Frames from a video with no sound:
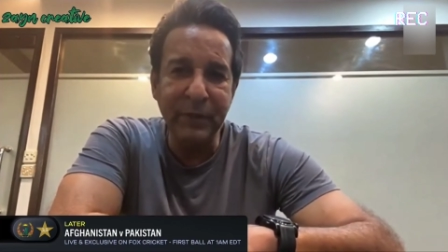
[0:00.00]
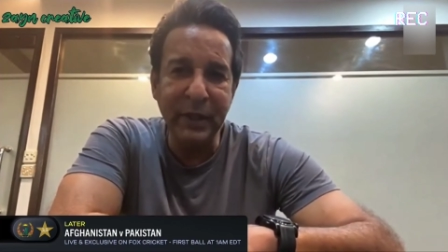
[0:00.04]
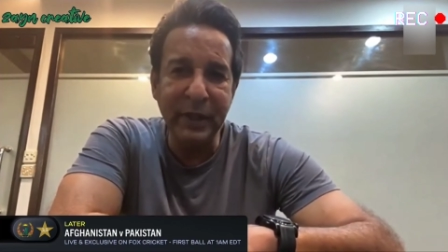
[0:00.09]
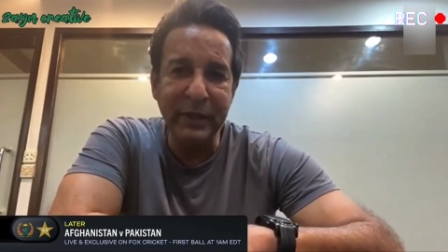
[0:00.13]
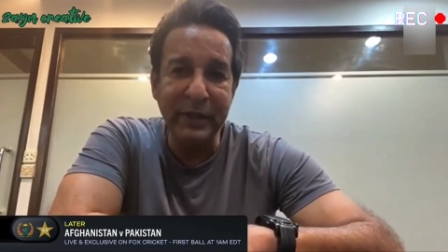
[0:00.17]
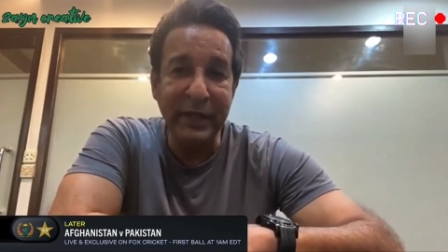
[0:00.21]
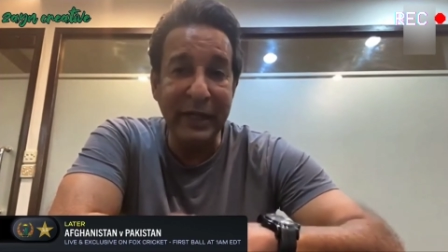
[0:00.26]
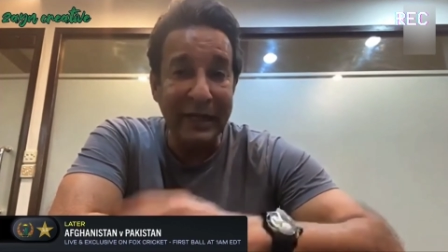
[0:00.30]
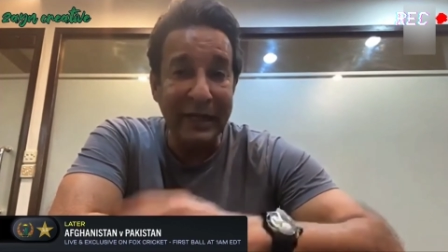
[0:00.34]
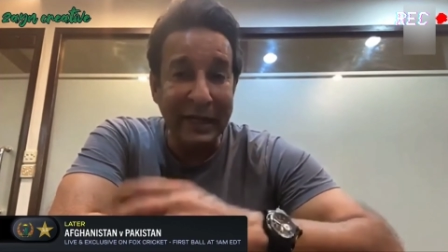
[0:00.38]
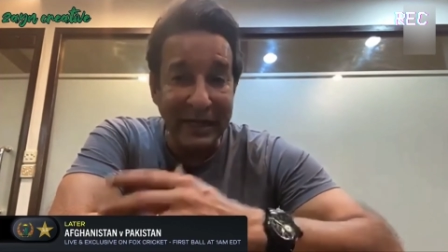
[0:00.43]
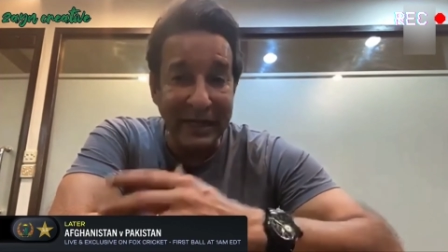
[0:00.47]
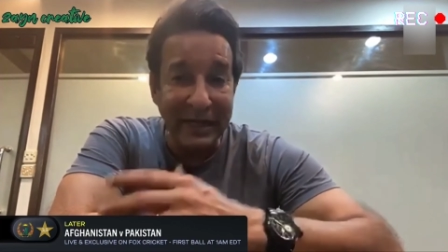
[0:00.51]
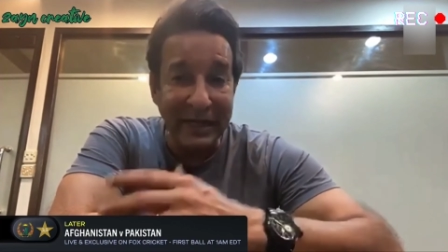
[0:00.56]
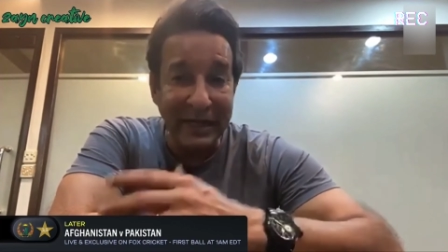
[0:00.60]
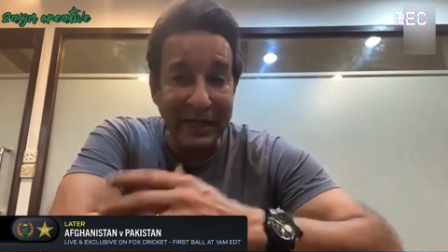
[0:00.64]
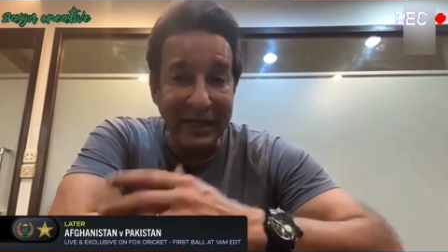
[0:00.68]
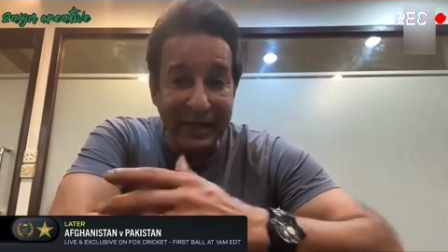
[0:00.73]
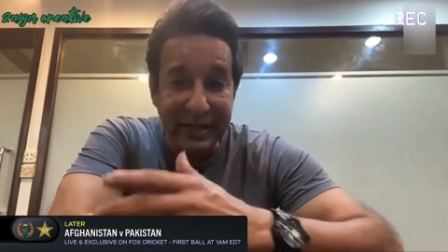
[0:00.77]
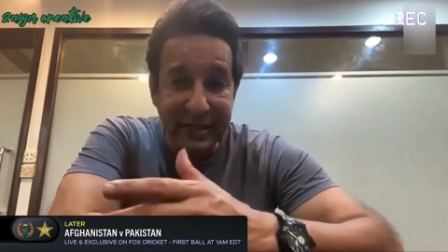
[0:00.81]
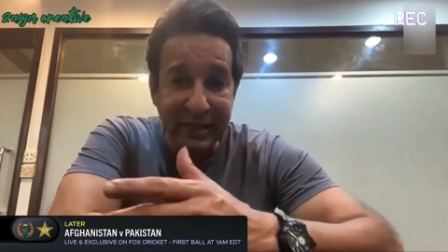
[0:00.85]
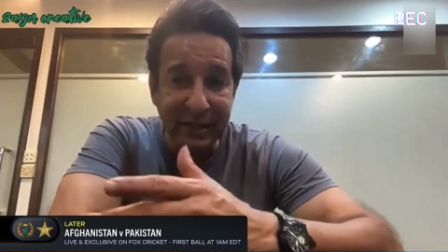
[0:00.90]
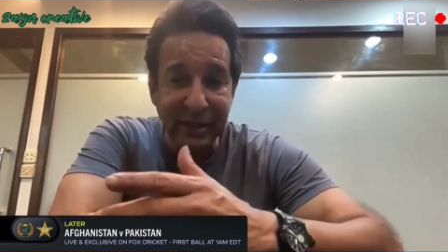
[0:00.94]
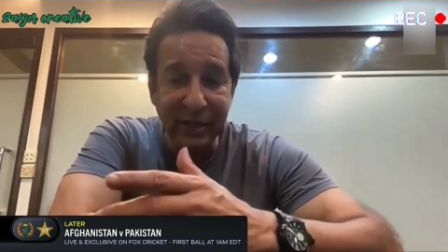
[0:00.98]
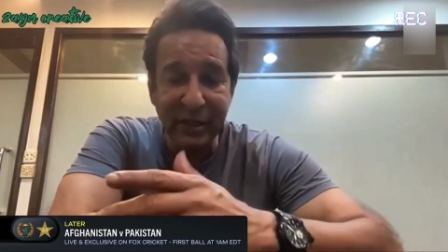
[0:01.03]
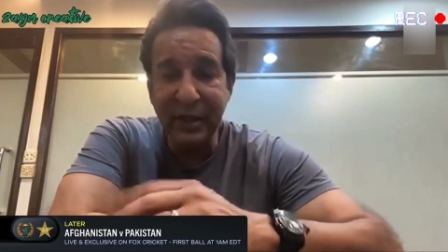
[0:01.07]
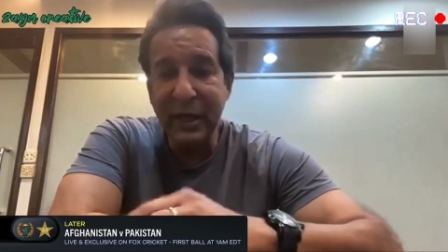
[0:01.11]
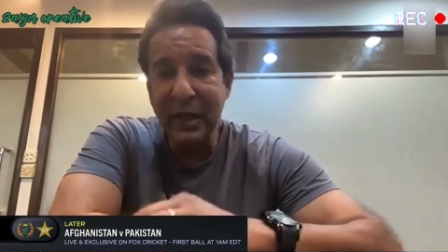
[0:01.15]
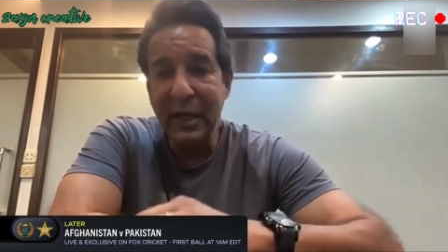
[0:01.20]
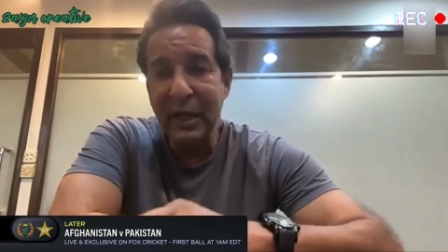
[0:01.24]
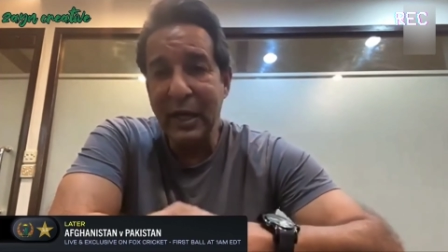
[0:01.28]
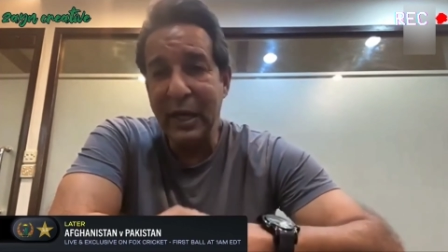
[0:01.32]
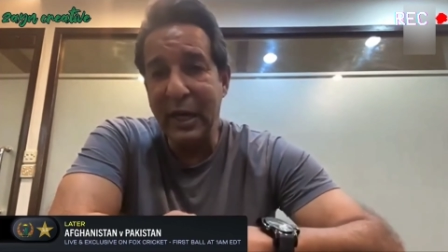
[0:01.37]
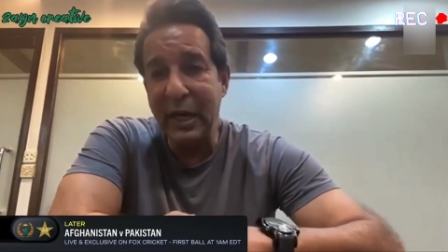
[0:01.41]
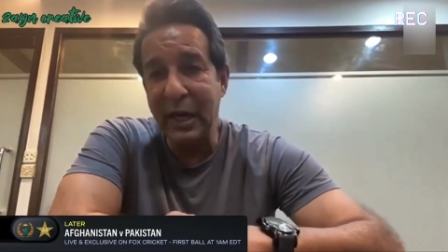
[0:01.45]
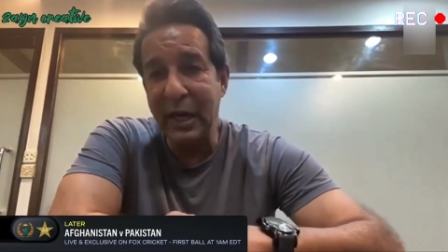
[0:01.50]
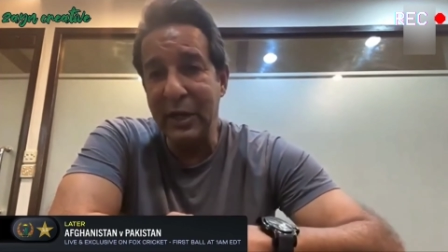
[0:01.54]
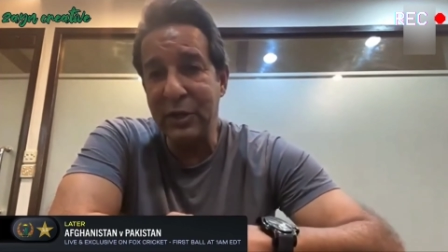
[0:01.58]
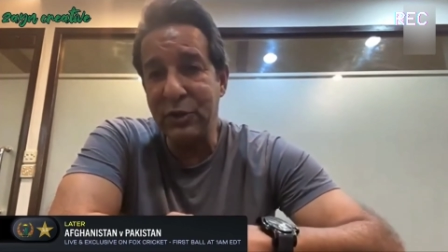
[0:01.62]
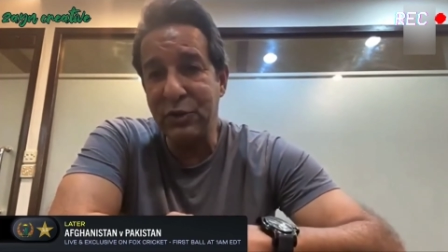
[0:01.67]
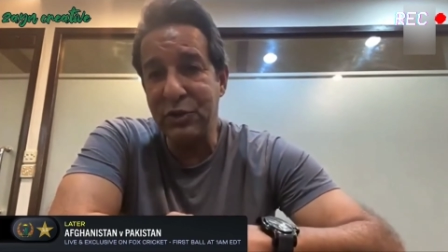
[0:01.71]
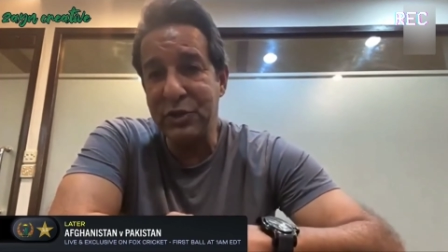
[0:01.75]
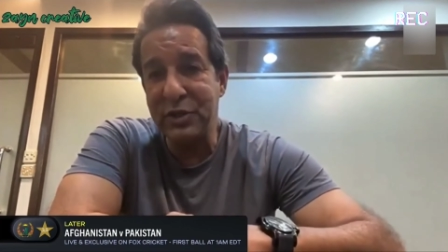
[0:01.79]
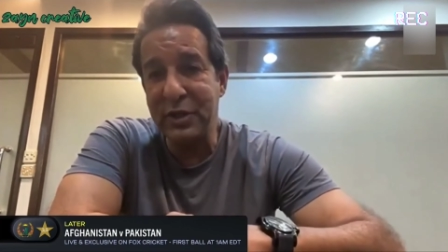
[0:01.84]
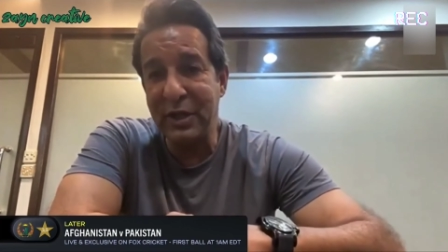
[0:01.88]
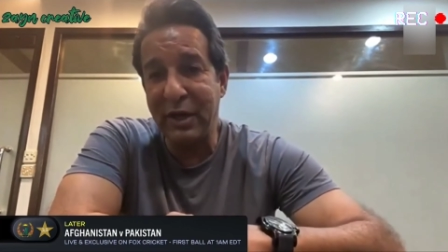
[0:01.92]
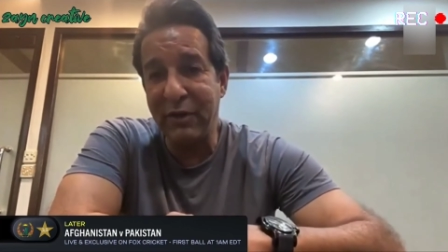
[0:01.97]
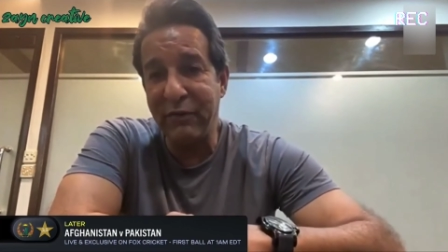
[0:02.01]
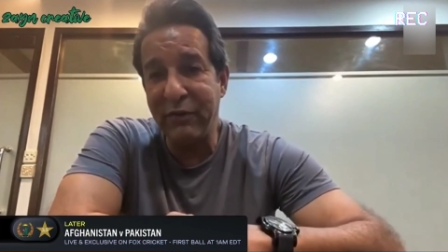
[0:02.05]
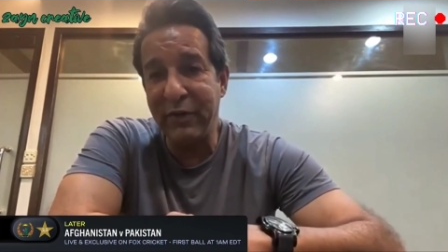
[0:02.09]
They listen to stuff,